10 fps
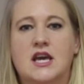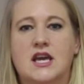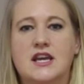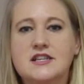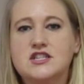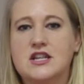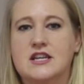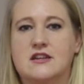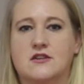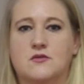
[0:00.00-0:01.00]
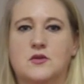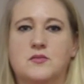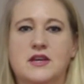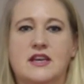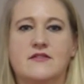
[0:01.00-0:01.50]
Each leader will
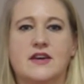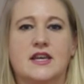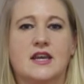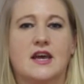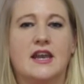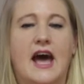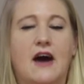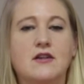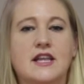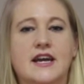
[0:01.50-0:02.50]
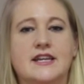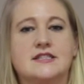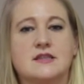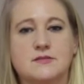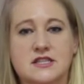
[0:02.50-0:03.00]
be given an outline
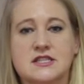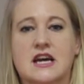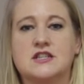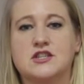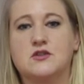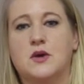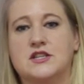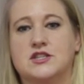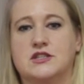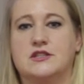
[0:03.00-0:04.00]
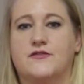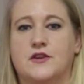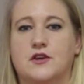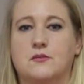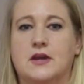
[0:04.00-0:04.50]
and some discussion questions for
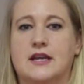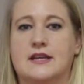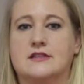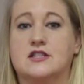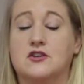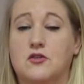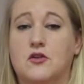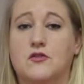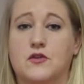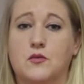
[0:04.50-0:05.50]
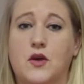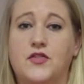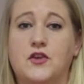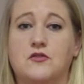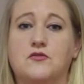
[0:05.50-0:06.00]
your meetings to go over
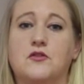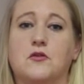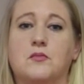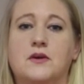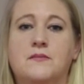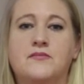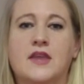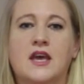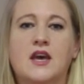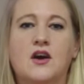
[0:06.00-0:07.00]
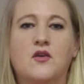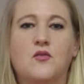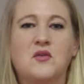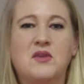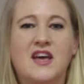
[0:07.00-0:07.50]
with your group.
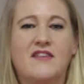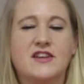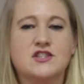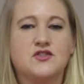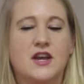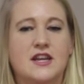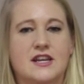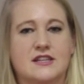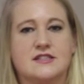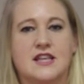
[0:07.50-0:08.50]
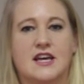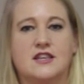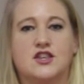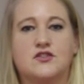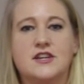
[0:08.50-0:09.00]
We'll be having trainings
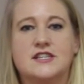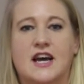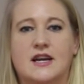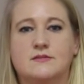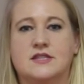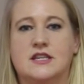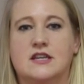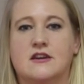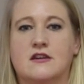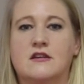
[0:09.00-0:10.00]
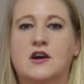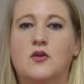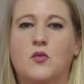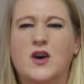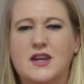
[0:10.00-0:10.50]
then 3 times a year,
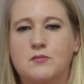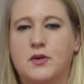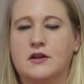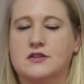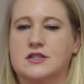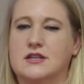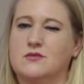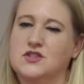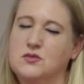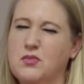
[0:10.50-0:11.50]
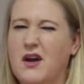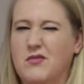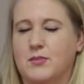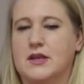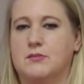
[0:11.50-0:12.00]
1 in person, which will
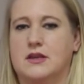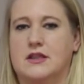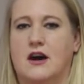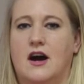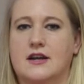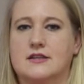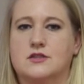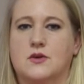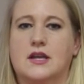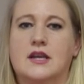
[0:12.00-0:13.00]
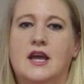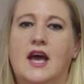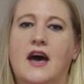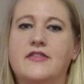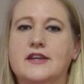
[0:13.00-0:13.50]
probably be the August one,
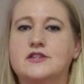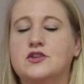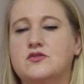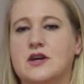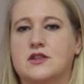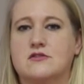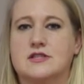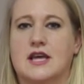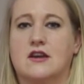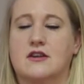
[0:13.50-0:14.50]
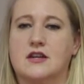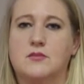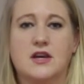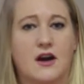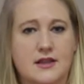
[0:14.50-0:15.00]
and then 2 others that are going
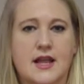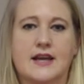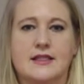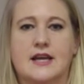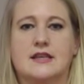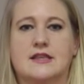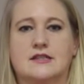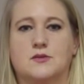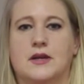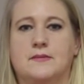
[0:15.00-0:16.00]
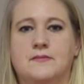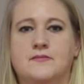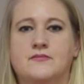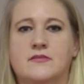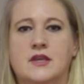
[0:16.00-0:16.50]
to be online like this one.
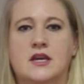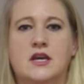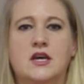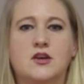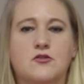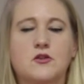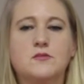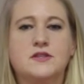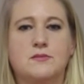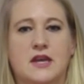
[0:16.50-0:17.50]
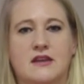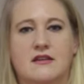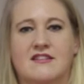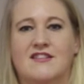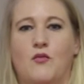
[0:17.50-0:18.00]
Groups
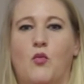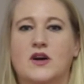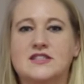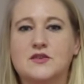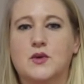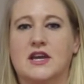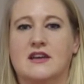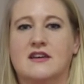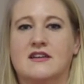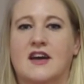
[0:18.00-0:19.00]
meet once a week.